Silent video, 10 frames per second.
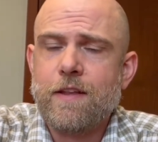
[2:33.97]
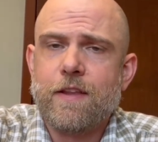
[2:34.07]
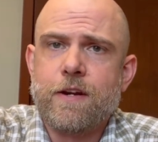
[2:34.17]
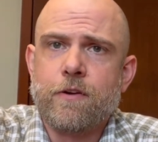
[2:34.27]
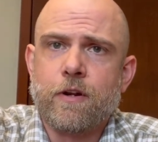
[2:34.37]

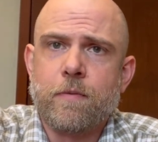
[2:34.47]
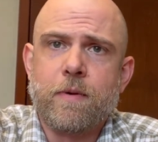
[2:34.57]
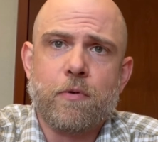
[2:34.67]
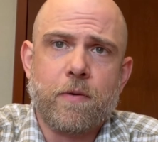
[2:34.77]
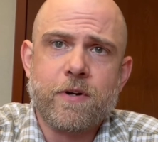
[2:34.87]
then you're going to be
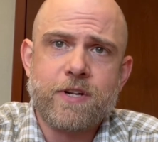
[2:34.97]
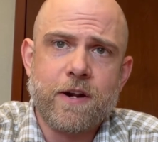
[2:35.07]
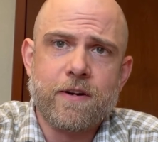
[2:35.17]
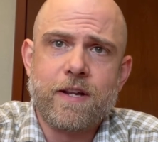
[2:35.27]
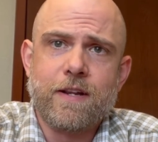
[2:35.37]
pretty much
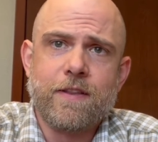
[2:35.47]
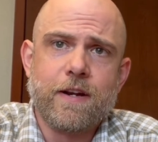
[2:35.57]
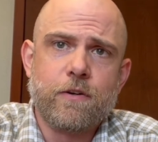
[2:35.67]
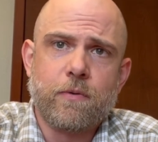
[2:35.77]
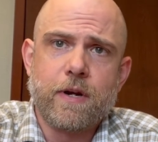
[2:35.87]
guaranteed that
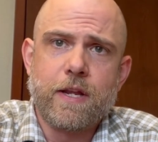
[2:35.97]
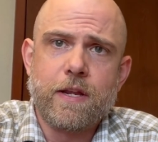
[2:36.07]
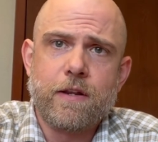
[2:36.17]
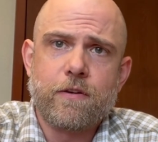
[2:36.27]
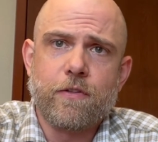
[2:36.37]
at
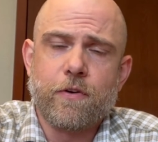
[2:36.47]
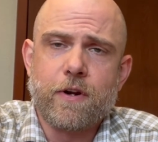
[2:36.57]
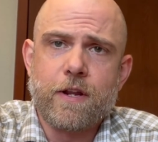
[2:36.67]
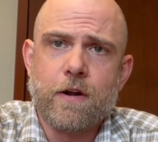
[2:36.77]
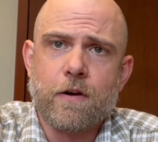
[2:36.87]
20 to
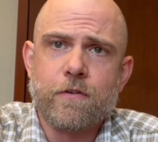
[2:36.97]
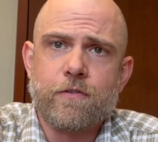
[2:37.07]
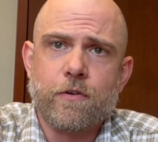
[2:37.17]
30 yards,